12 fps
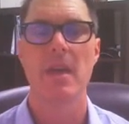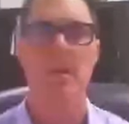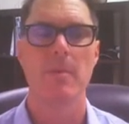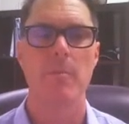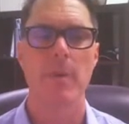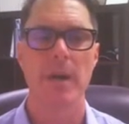
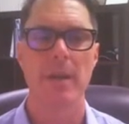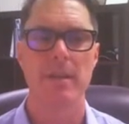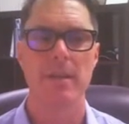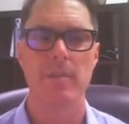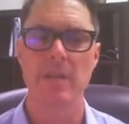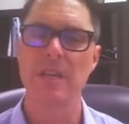but
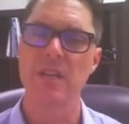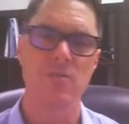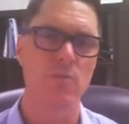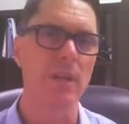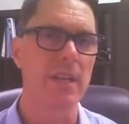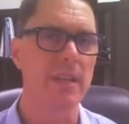because
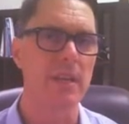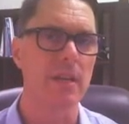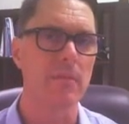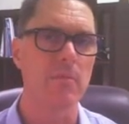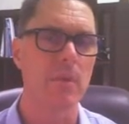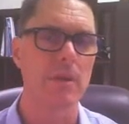really
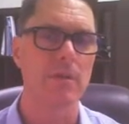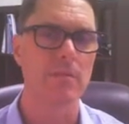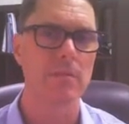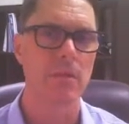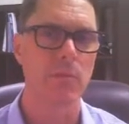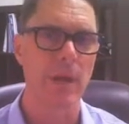the
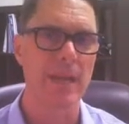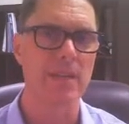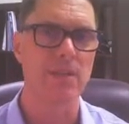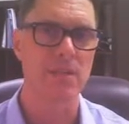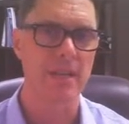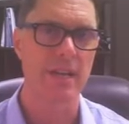
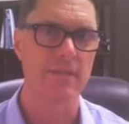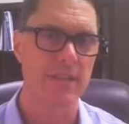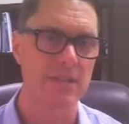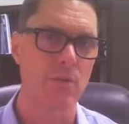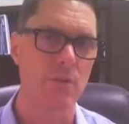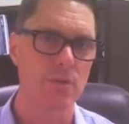range is kind of
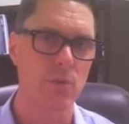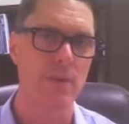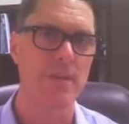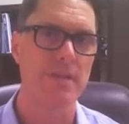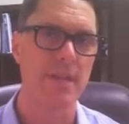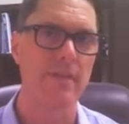like sort of
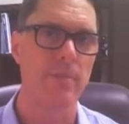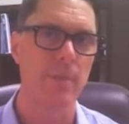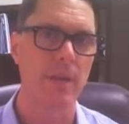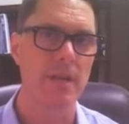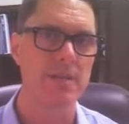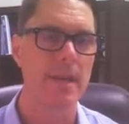27
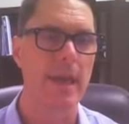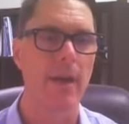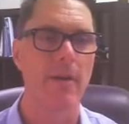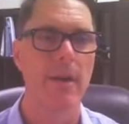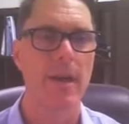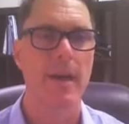plus now.